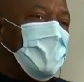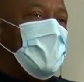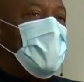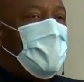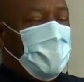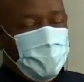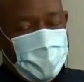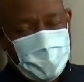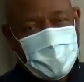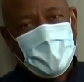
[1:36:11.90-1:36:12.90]

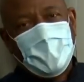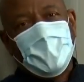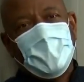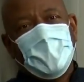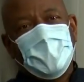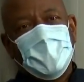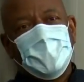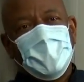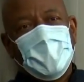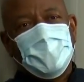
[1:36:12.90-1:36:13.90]
However, when we